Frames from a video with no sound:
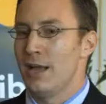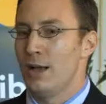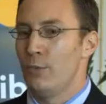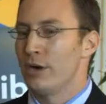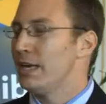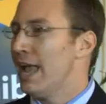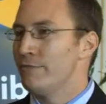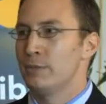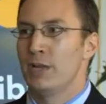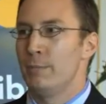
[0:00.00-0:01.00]
Uh, we're going to
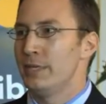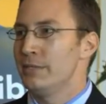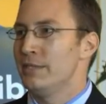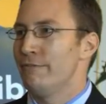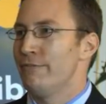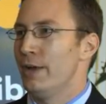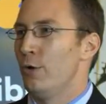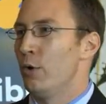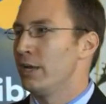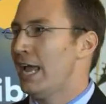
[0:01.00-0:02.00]
have some companies that
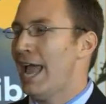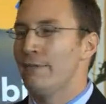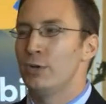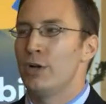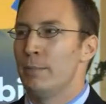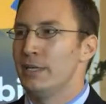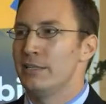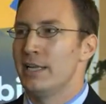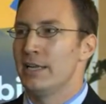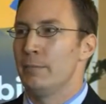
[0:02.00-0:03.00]
fail. We're going to have new
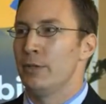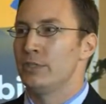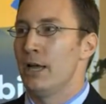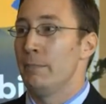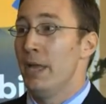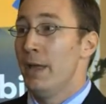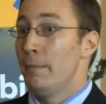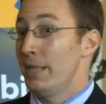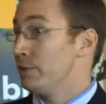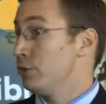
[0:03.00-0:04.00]
companies that get built up
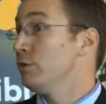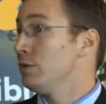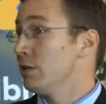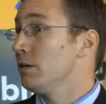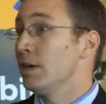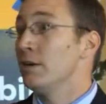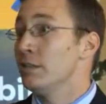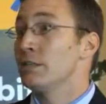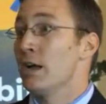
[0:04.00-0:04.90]
by the students that are here at this